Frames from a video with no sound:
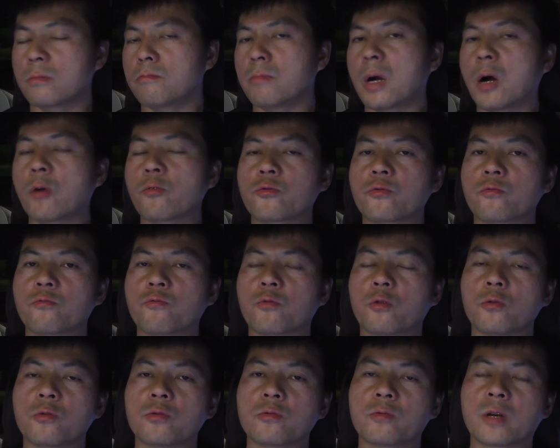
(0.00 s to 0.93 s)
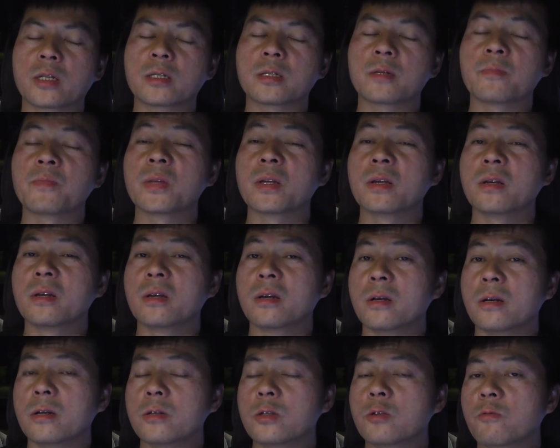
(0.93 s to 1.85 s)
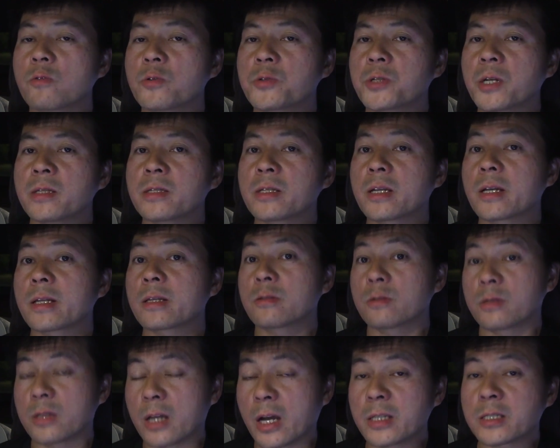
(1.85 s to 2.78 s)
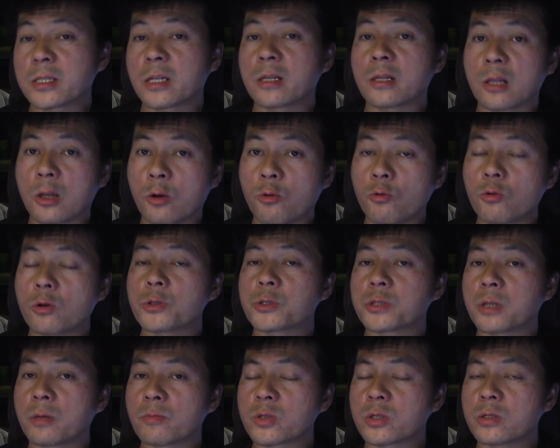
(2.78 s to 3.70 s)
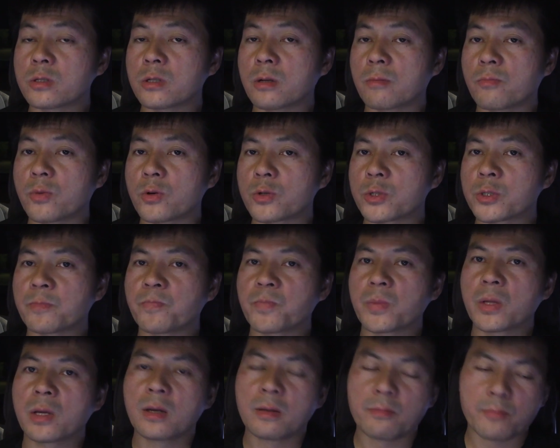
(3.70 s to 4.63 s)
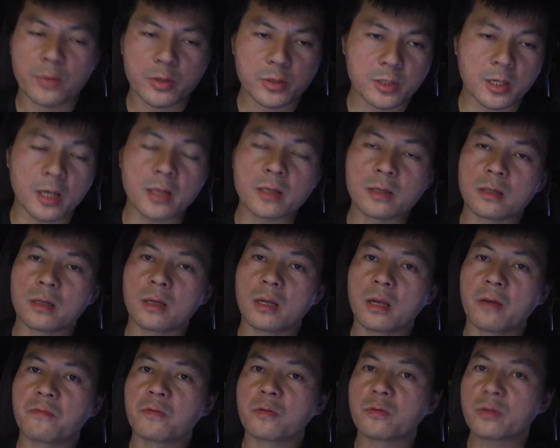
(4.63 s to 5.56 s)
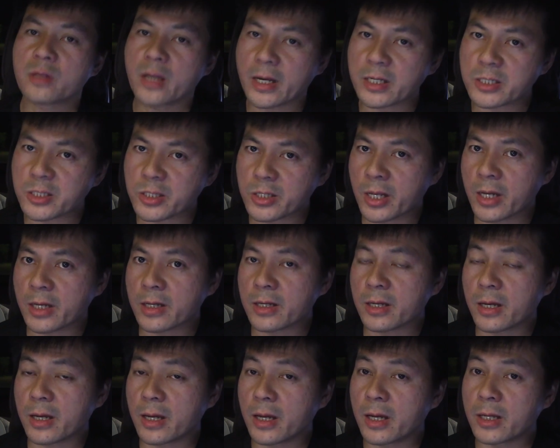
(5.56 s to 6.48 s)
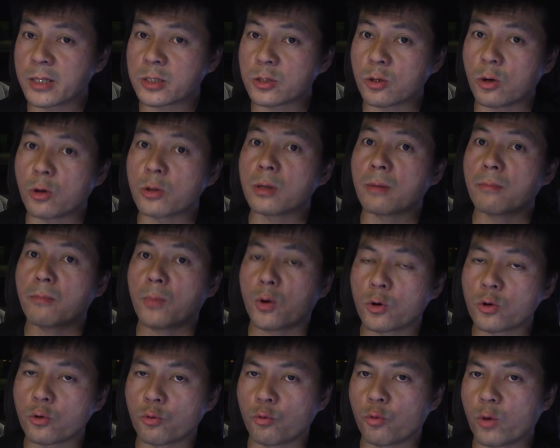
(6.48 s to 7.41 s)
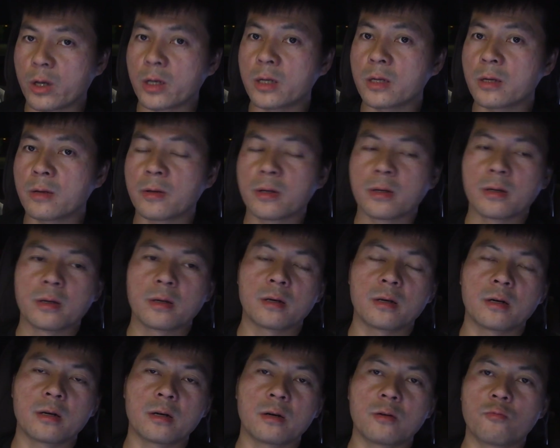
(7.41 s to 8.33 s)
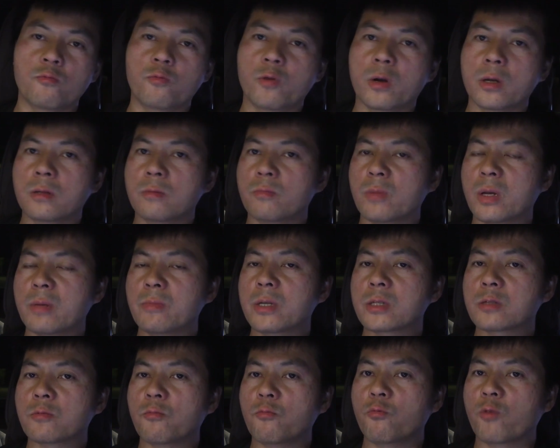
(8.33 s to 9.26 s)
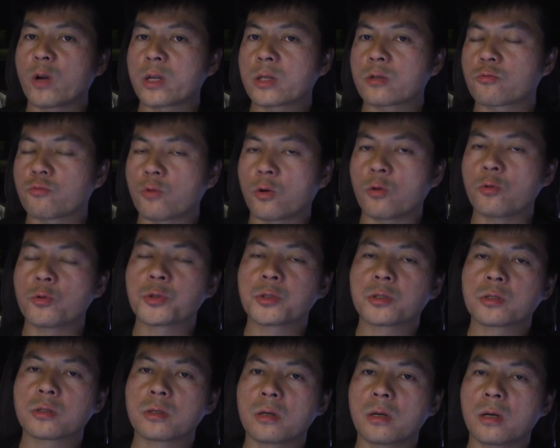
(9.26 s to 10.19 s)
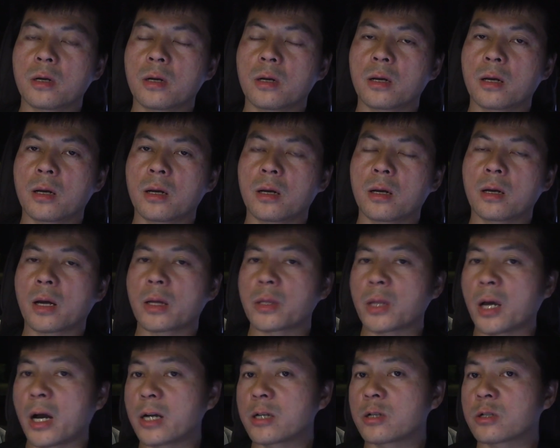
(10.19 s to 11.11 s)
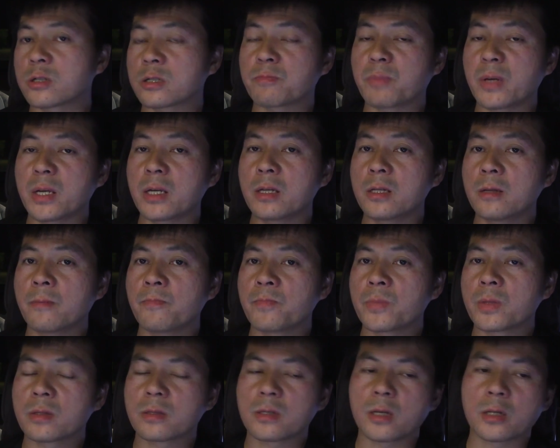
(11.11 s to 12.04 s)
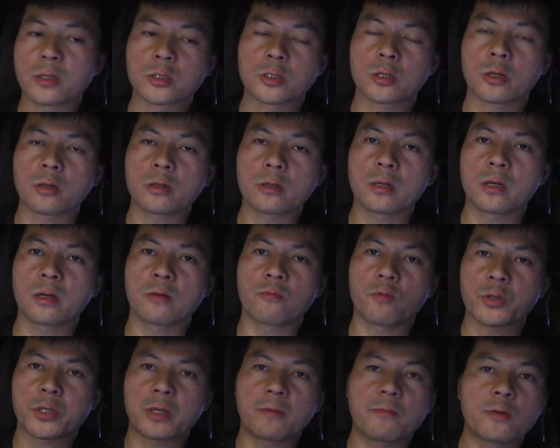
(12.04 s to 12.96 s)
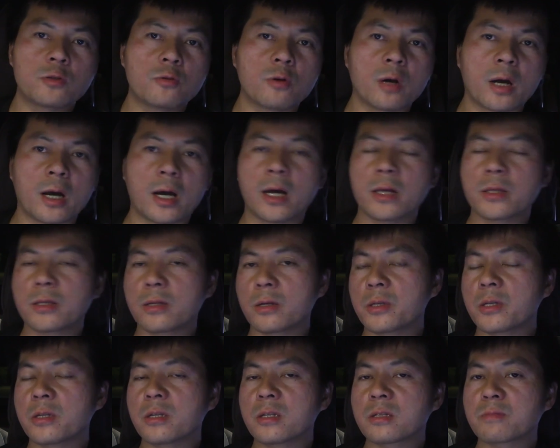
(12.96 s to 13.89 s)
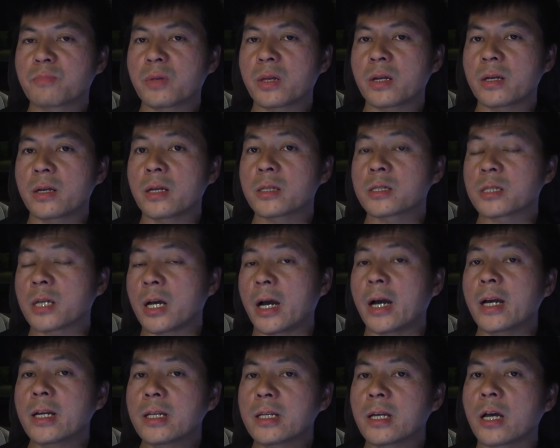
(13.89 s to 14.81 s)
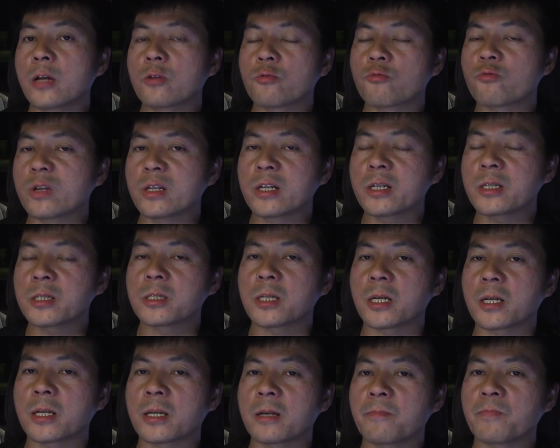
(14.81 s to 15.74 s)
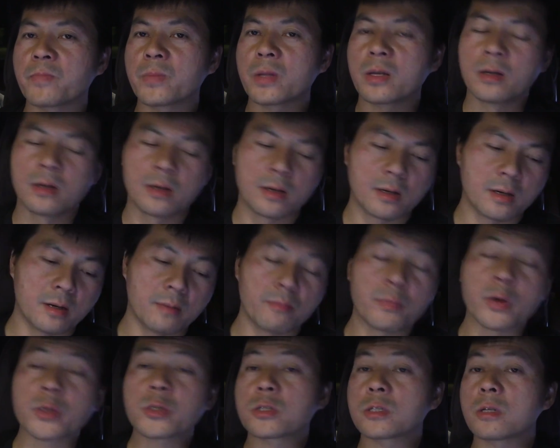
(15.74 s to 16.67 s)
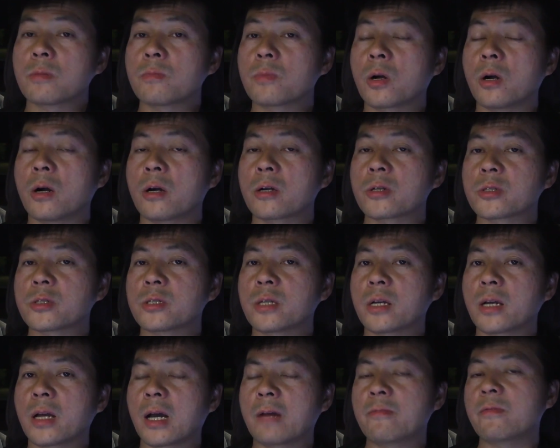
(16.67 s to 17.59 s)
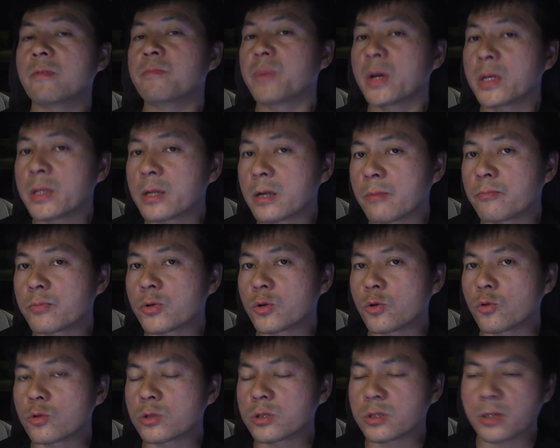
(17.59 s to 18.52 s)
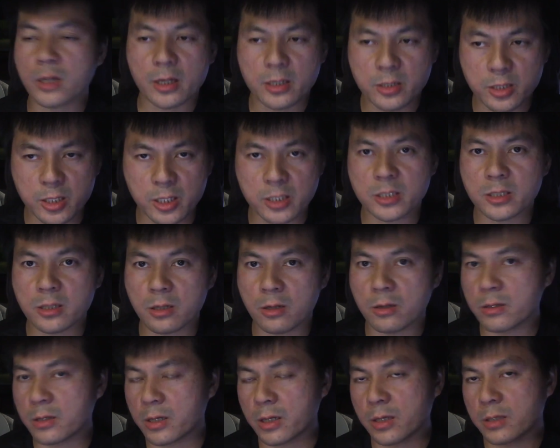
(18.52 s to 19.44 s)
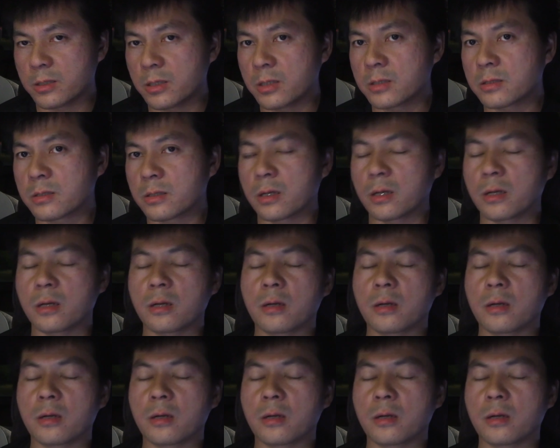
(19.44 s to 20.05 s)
mountain road, right? You would then get nice and low consumption numbers. But then if your next leg is on a motorway with maybe some wet roads and higher speed, then suddenly whatever you had on the display is highly unrealistic. But some cars, they have a better approach, like Tesla, like this